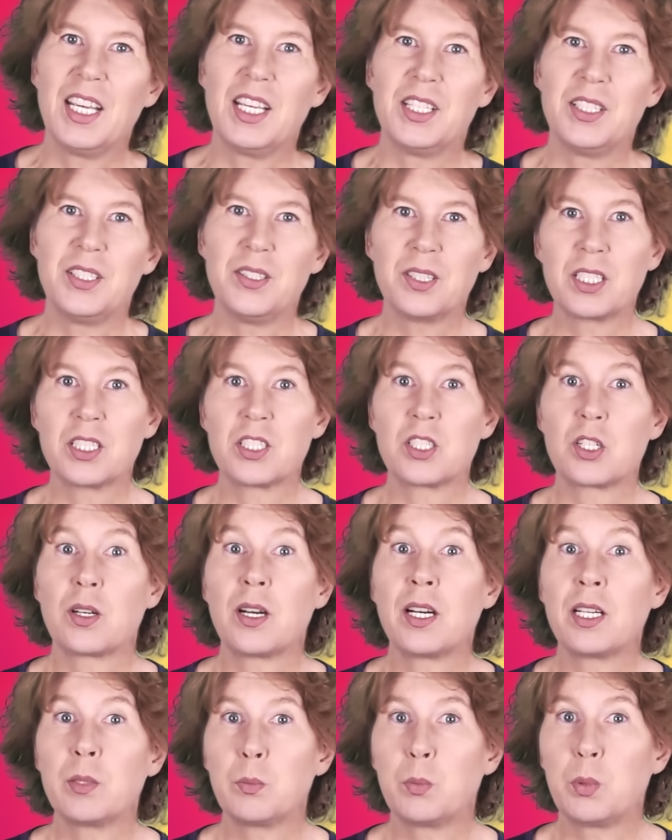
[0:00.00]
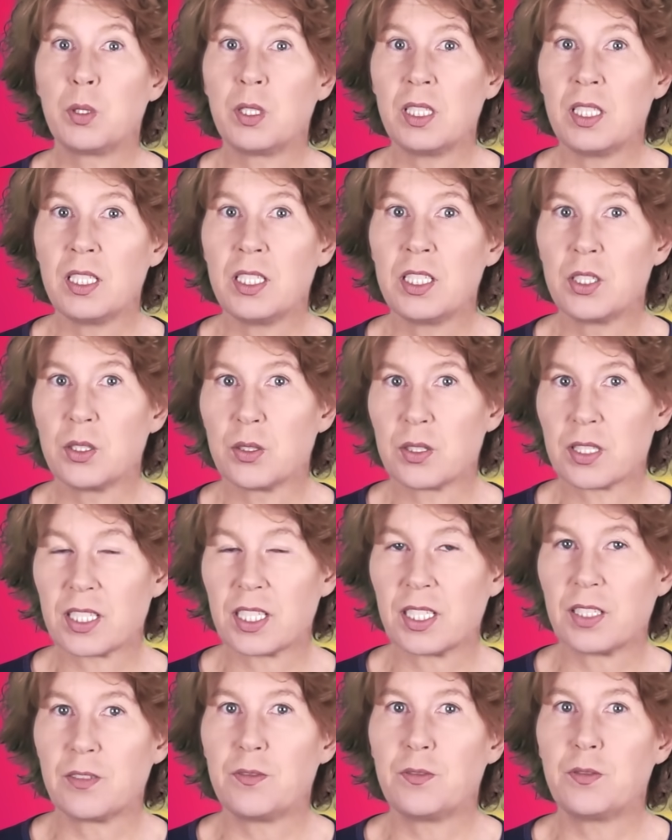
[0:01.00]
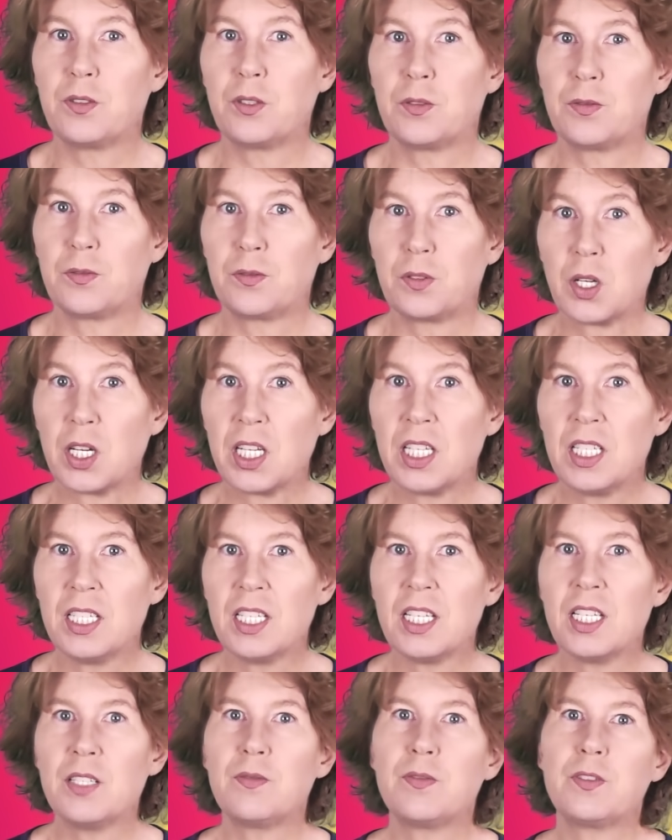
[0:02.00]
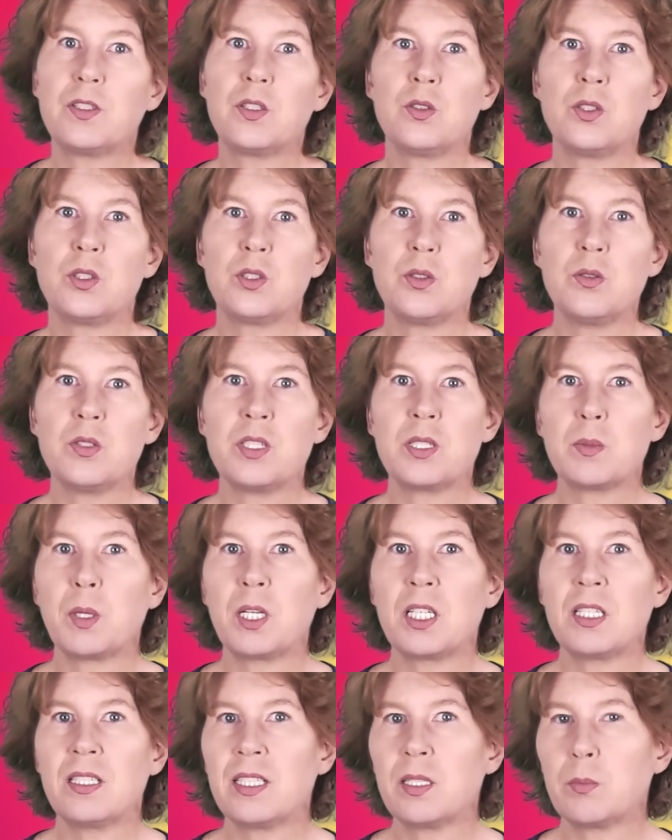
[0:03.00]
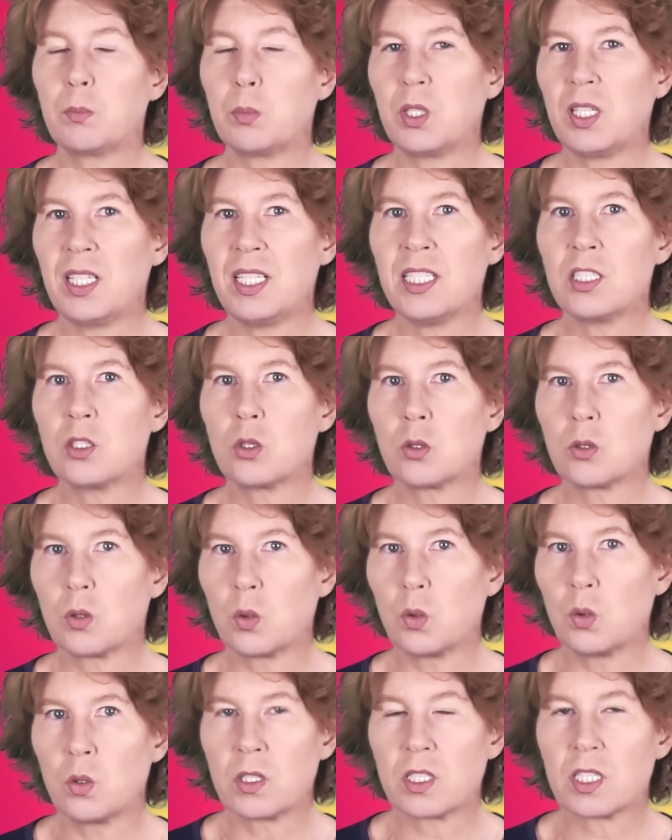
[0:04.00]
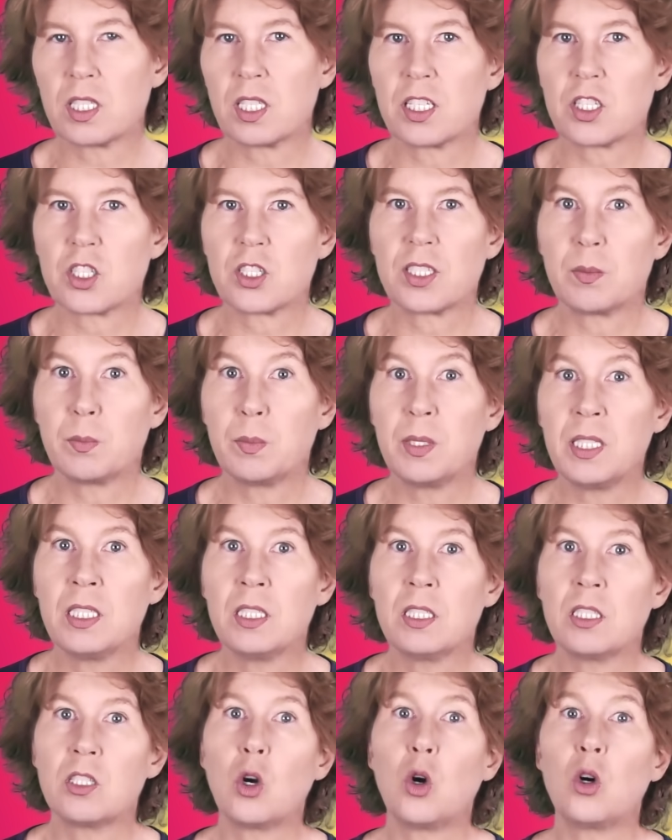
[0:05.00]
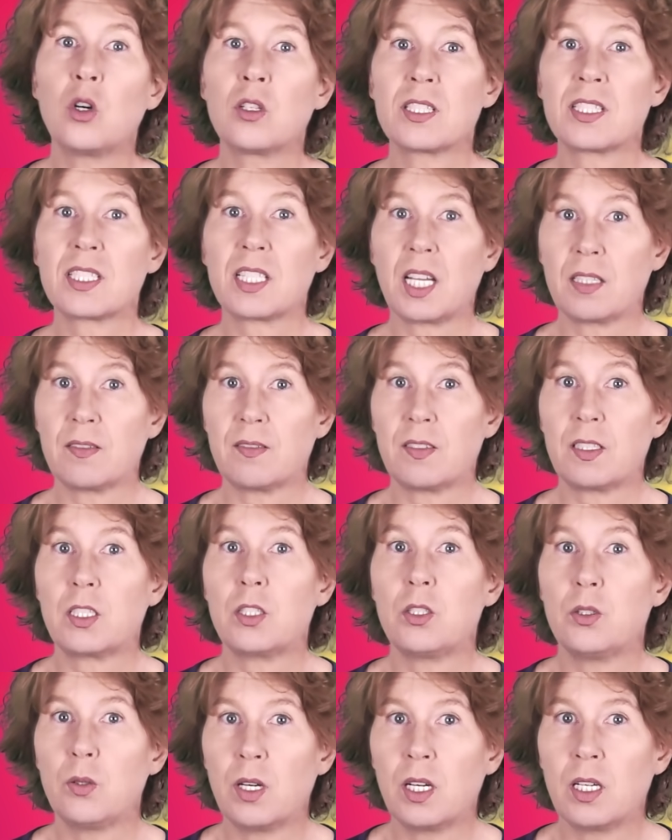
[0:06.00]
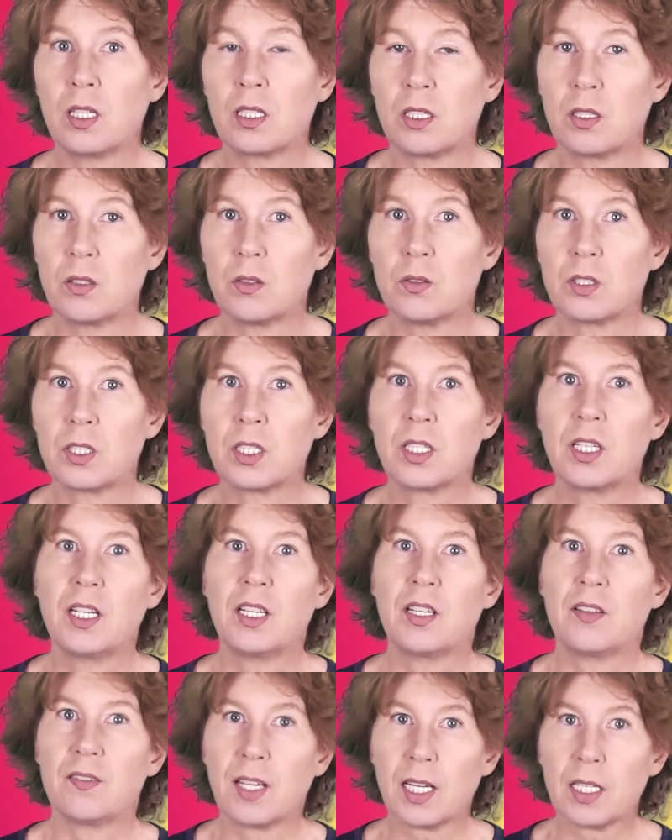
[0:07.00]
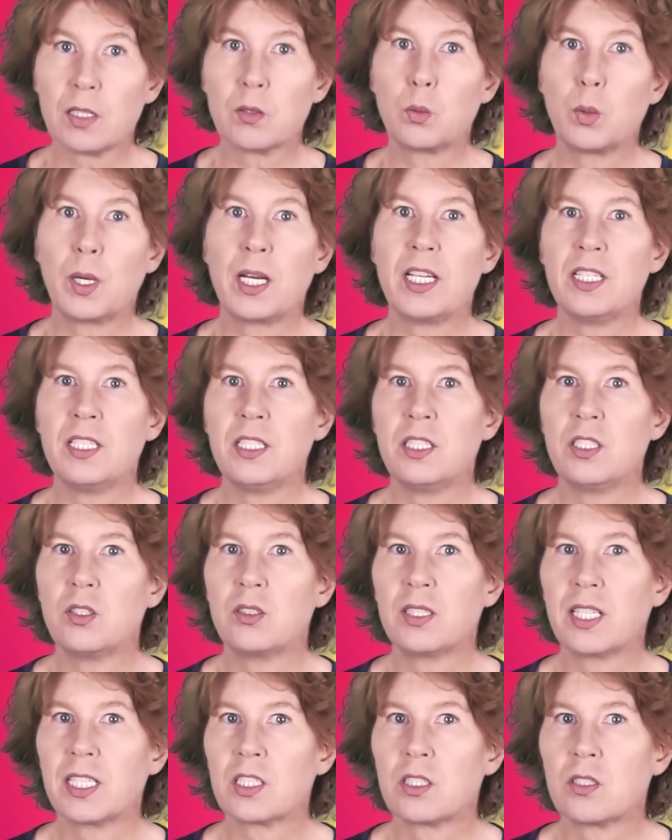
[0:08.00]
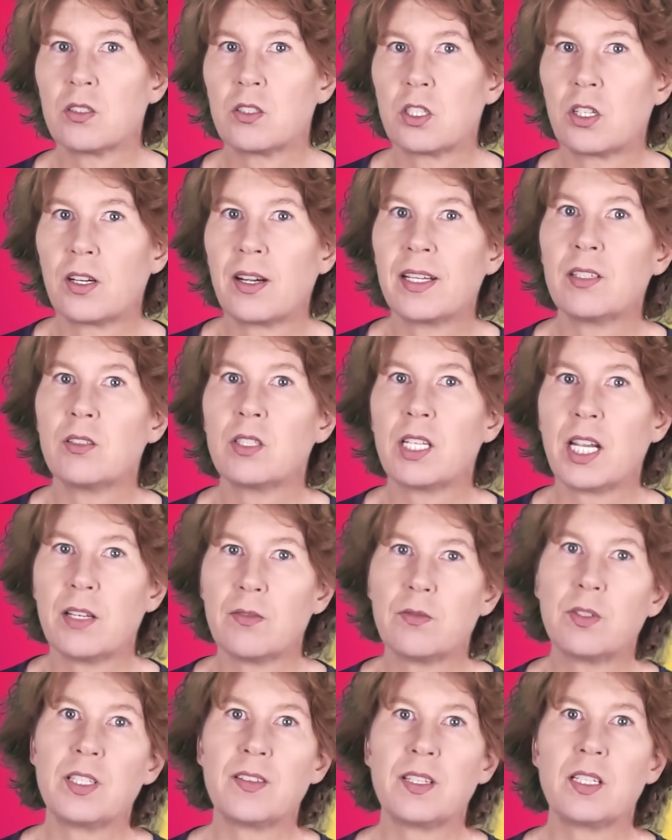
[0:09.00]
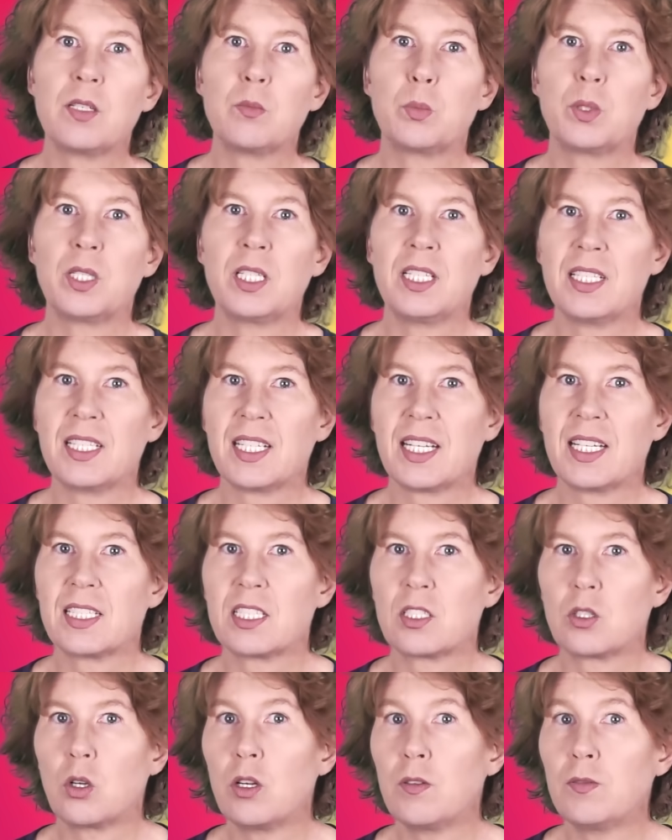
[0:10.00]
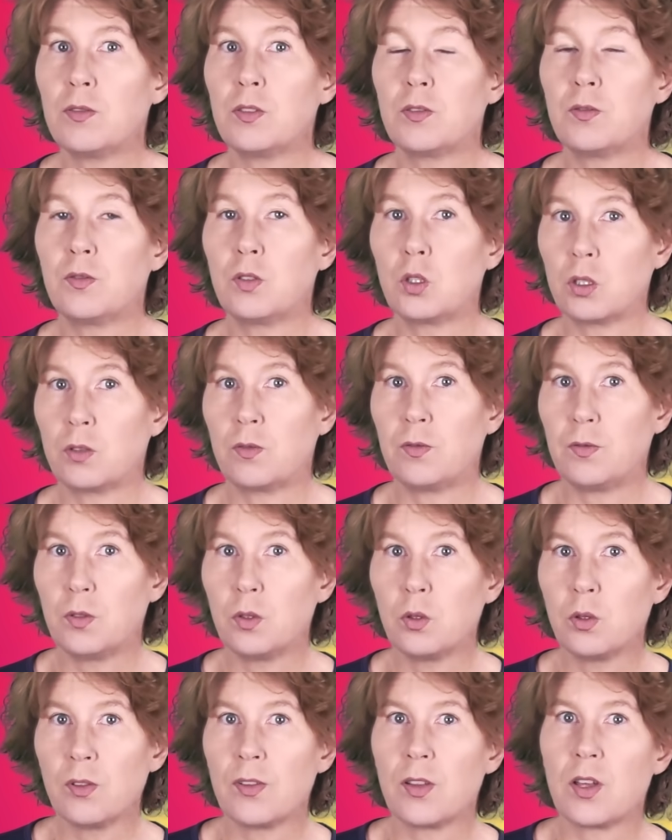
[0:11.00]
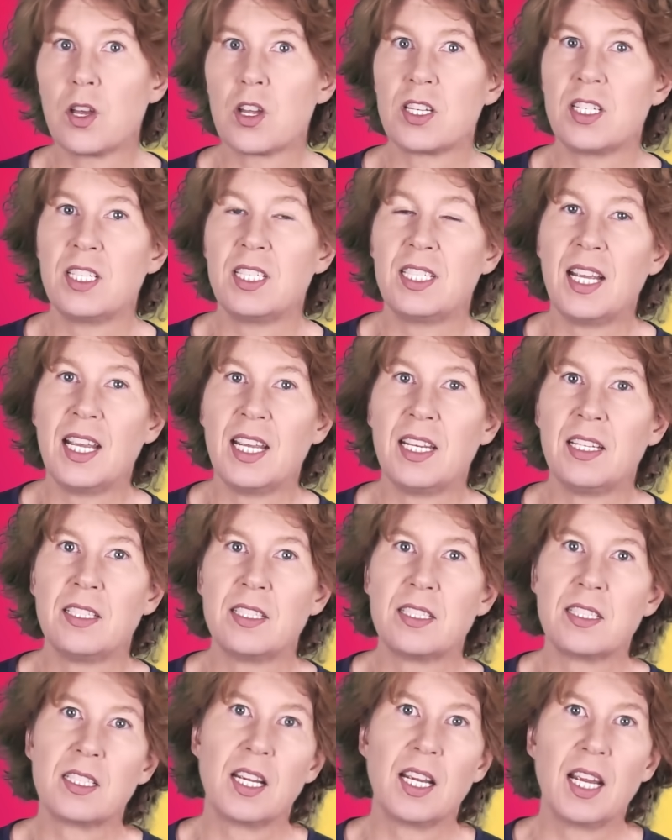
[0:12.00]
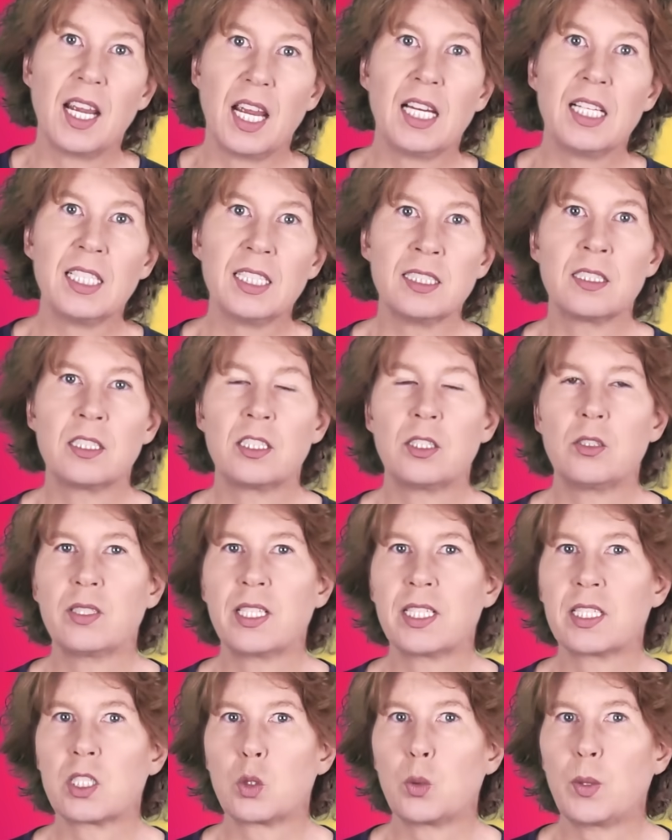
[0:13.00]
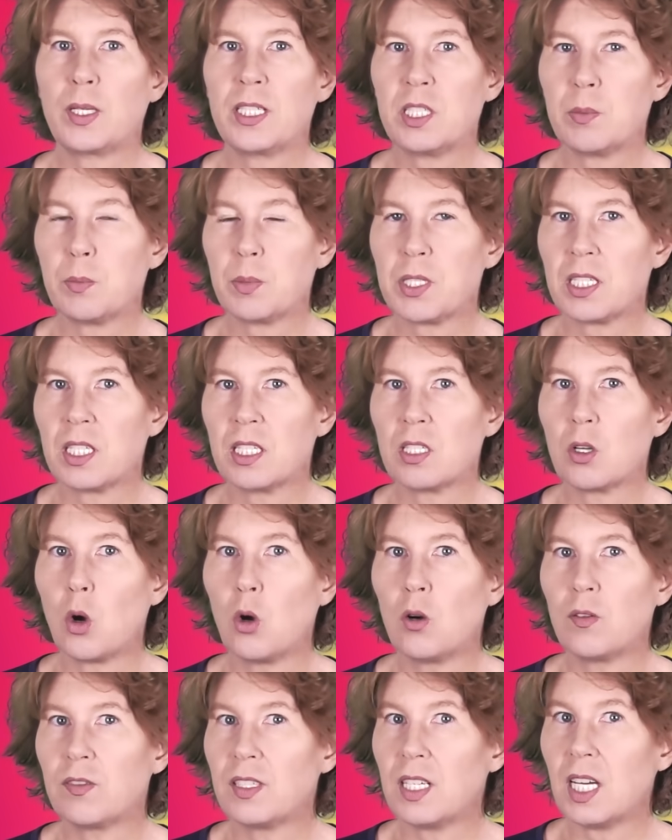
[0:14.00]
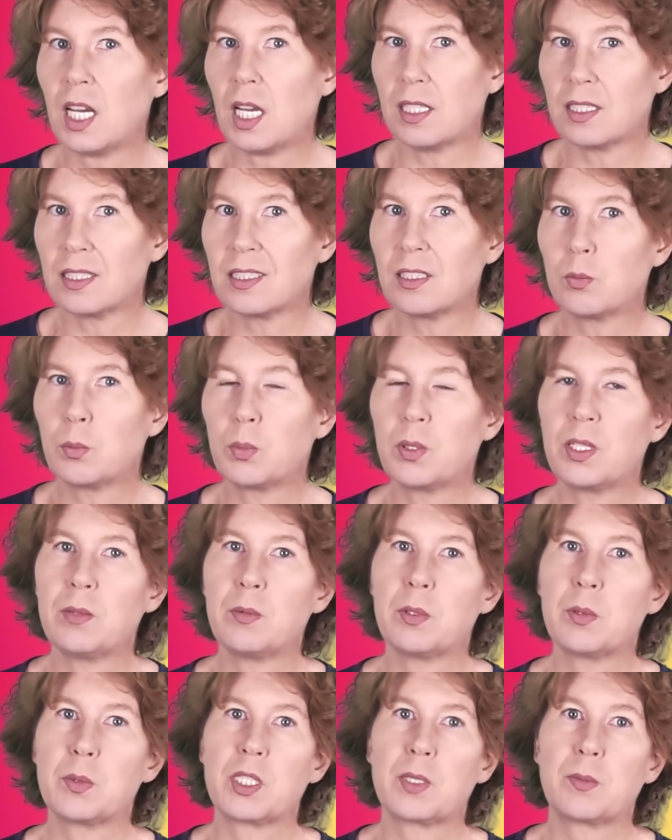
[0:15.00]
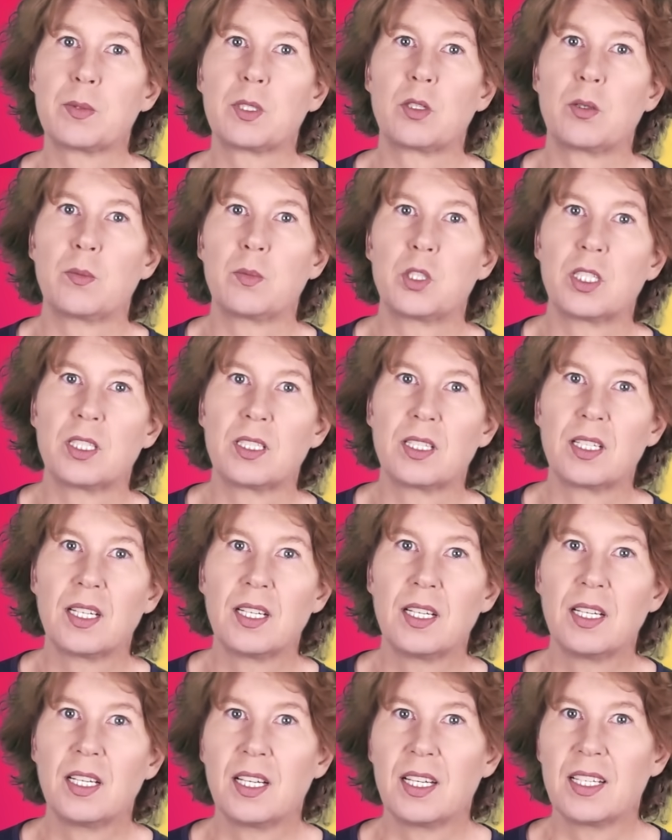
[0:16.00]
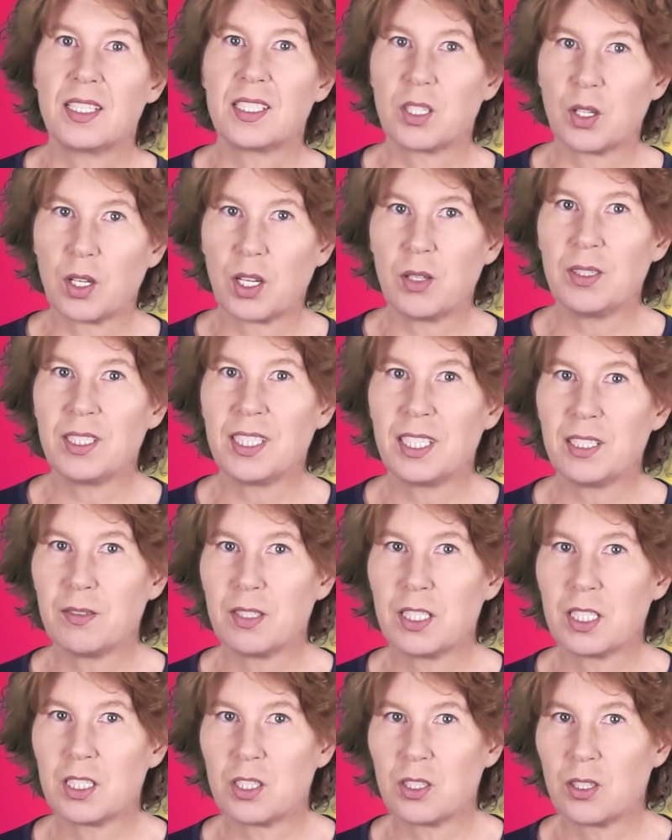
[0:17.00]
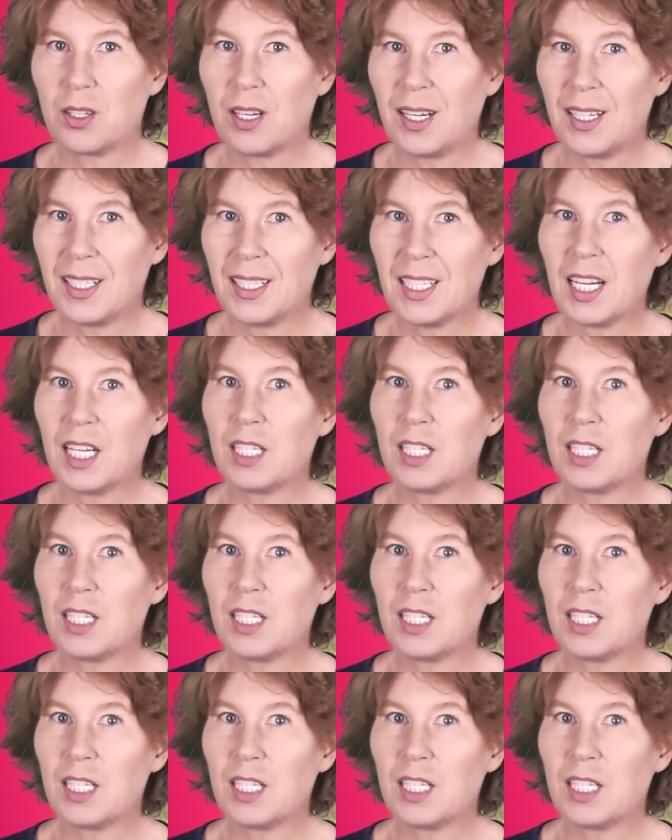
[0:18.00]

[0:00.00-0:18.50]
You can try Brilliant yourself for free if you use my link brilliant dot org slash Sabine or scan the Q R code. That way you'll get to try out everything Brilliant has to offer for a full thirty days, and you'll get twenty percent off the annual premium subscription. So go and give it a try.